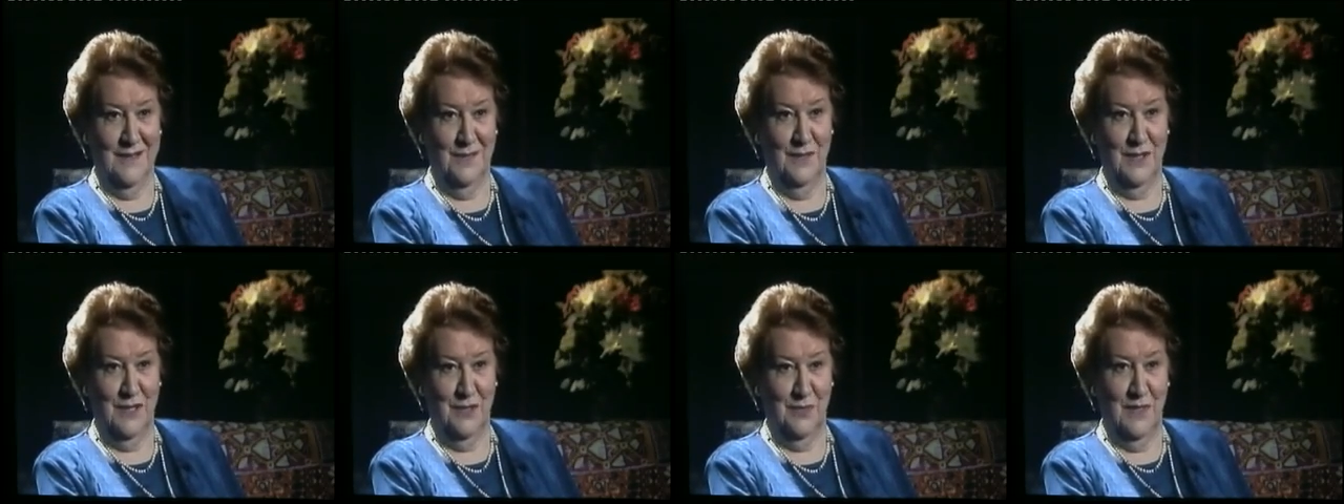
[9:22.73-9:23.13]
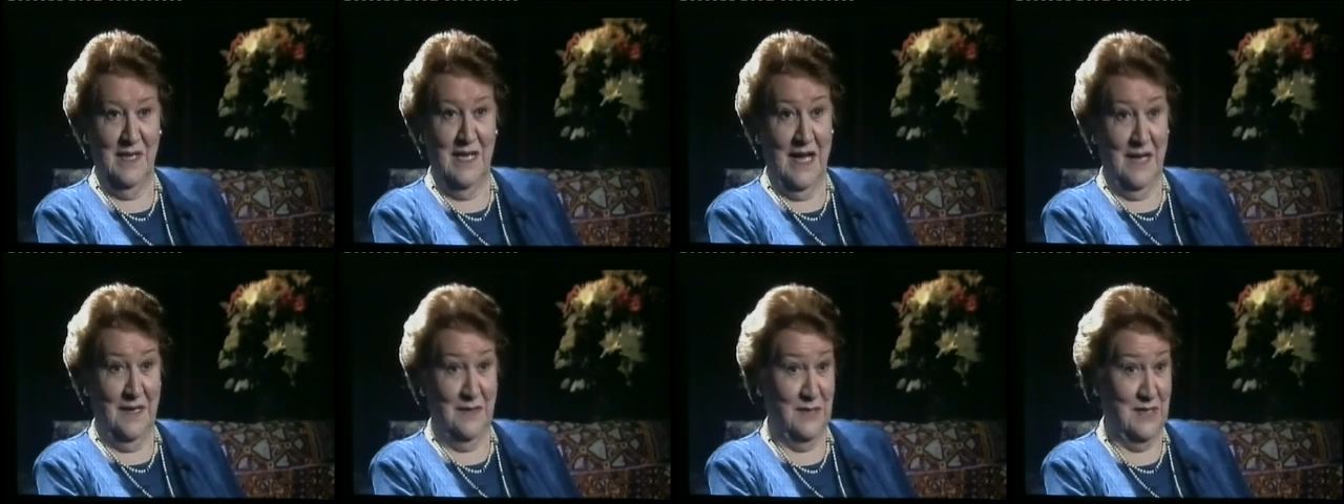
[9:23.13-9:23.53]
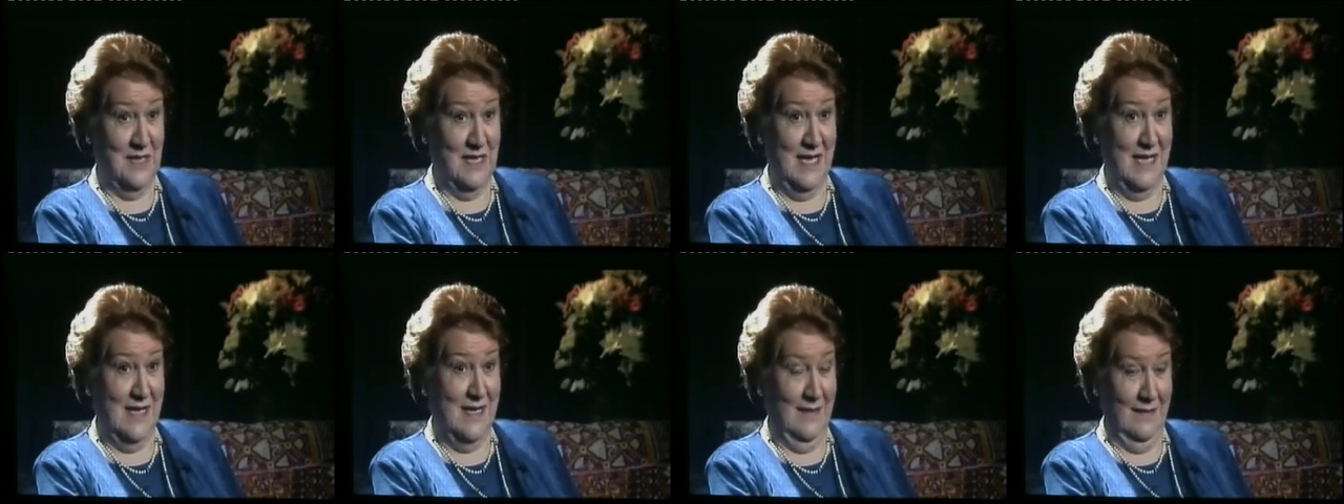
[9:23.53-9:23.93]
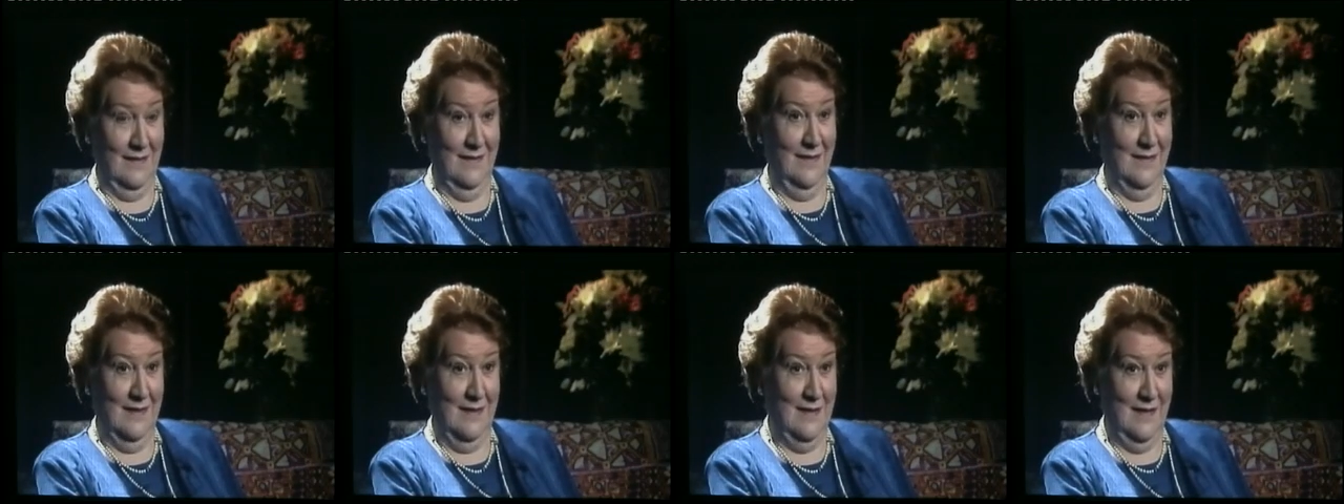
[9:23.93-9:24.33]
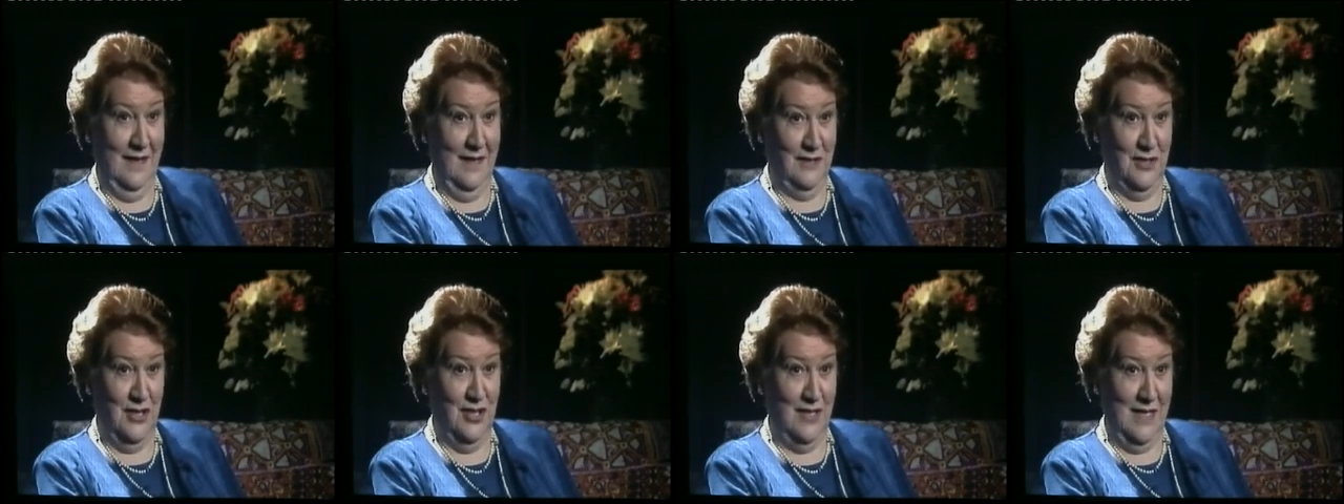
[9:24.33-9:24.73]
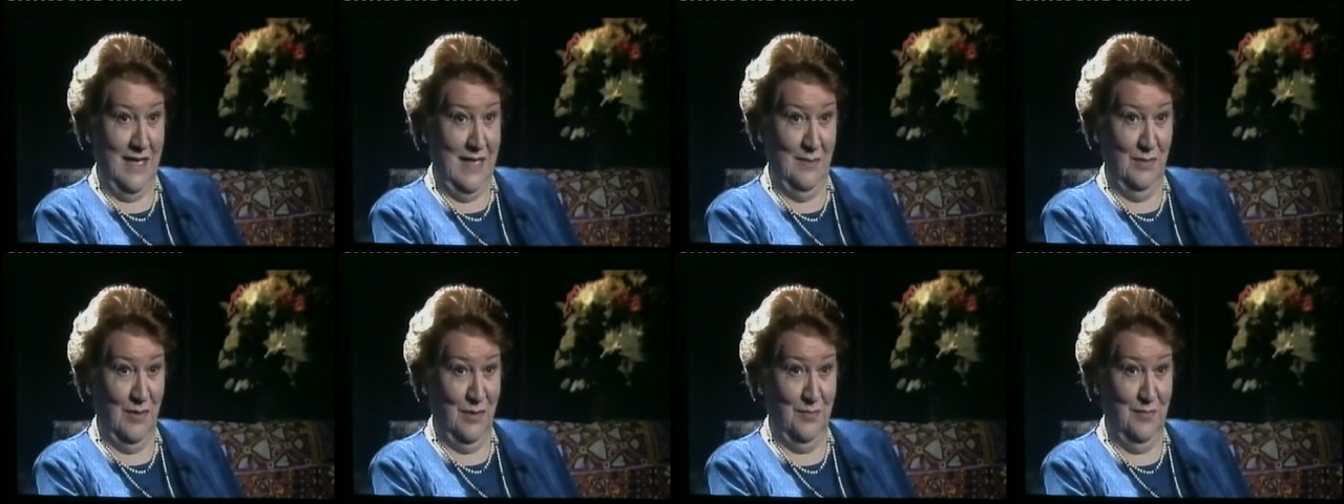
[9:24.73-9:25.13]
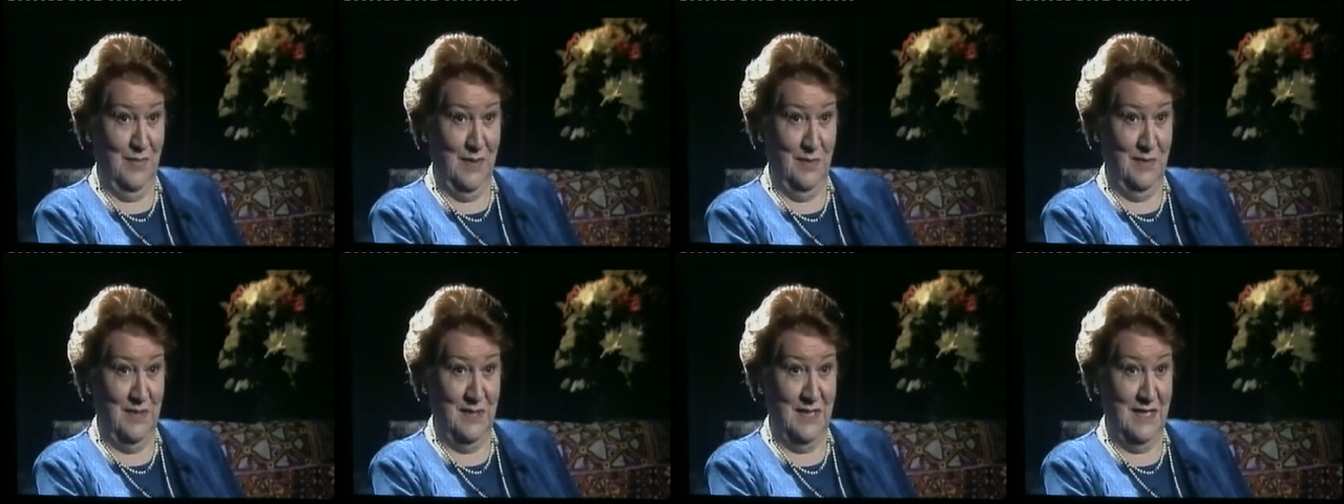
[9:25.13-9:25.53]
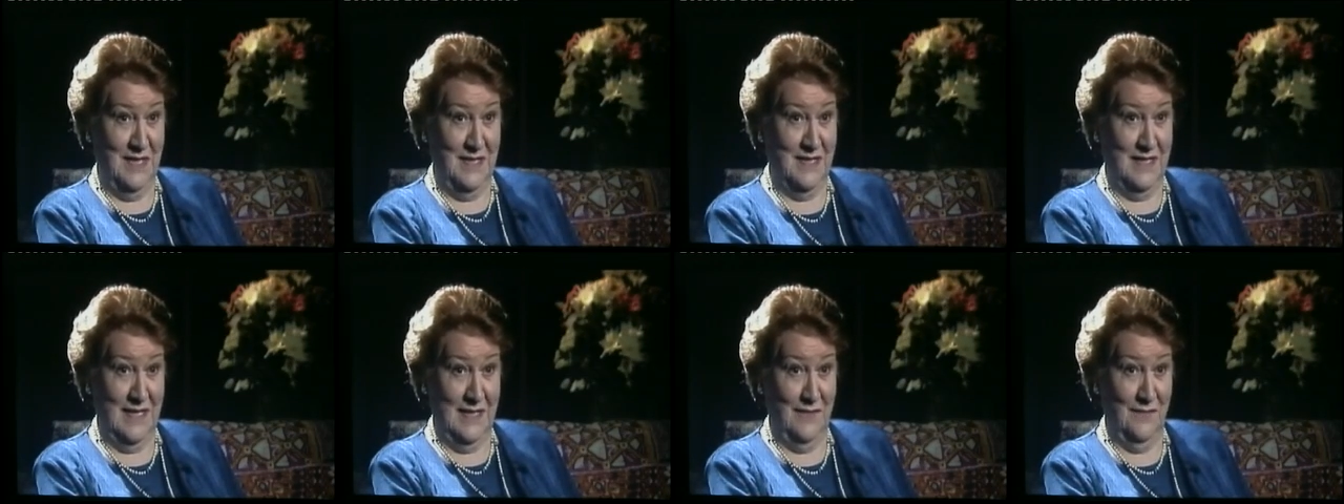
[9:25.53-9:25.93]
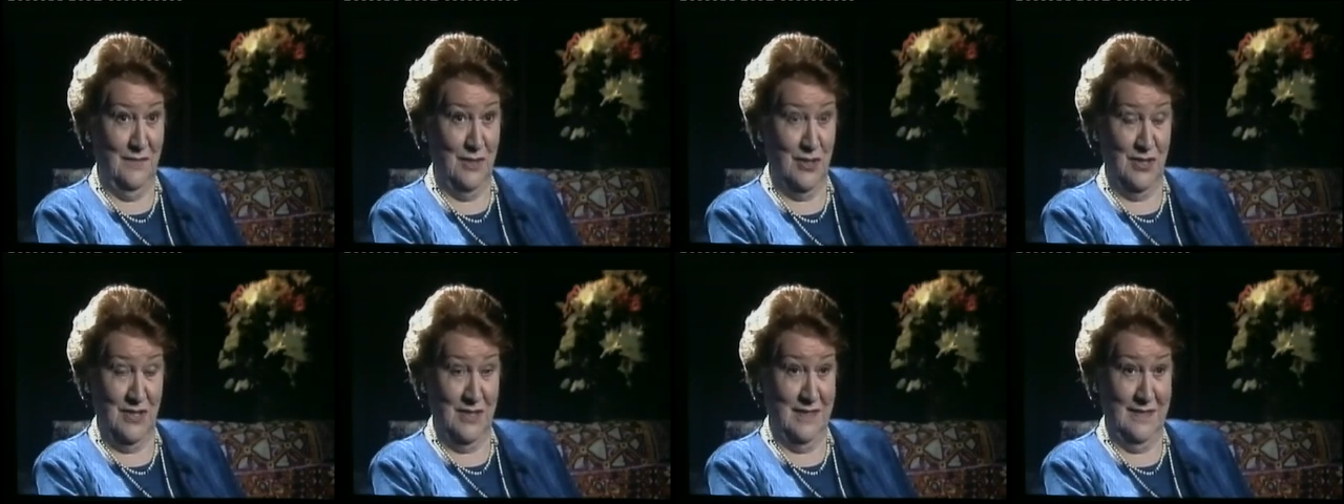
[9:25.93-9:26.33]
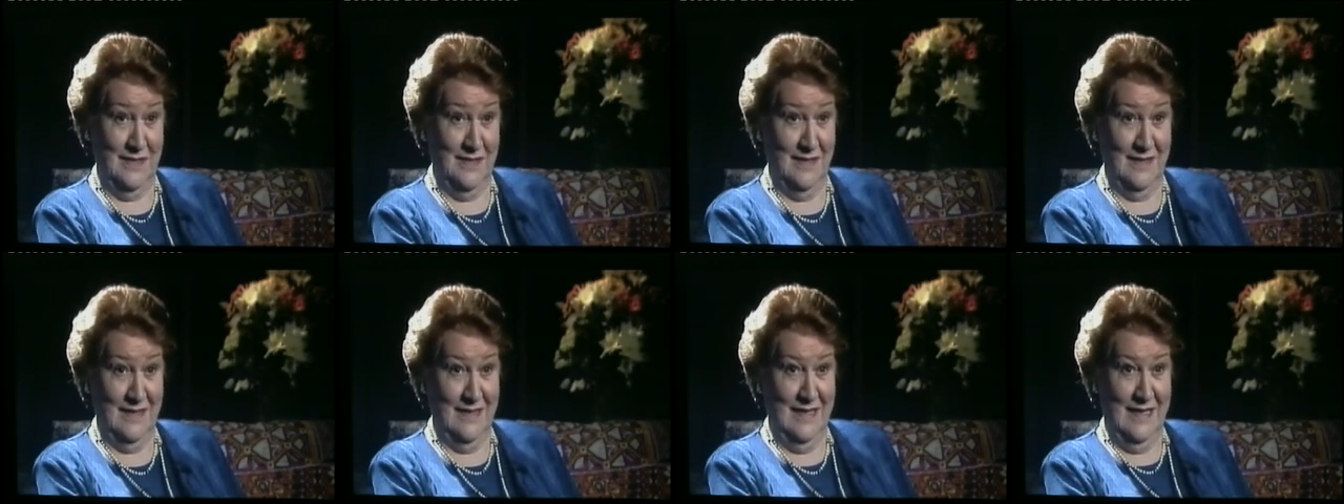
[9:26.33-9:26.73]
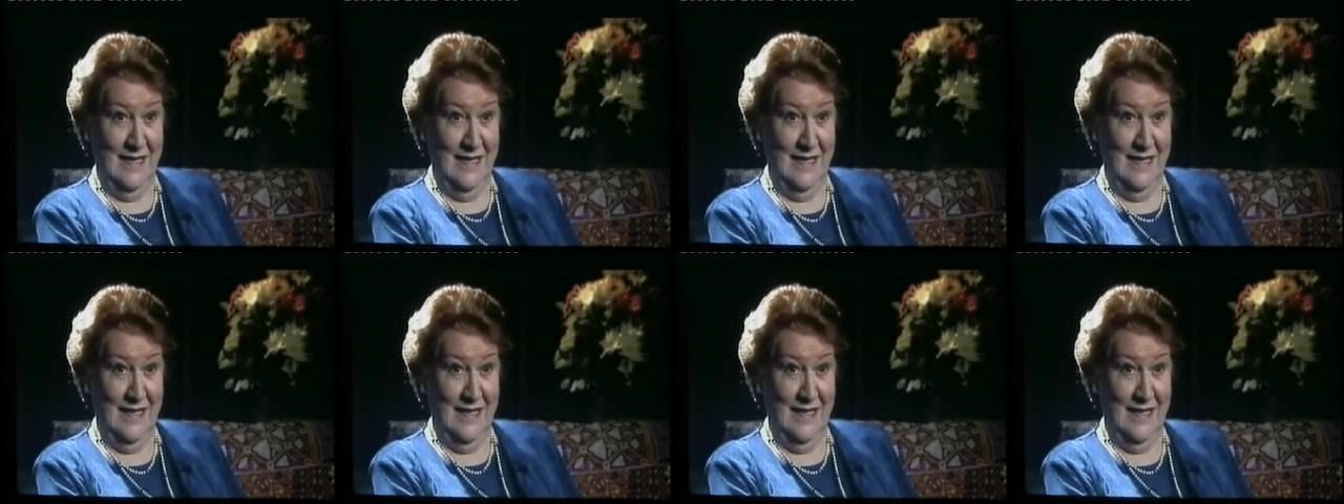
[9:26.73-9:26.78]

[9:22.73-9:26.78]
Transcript: which we now see at lunchtime on BBC television and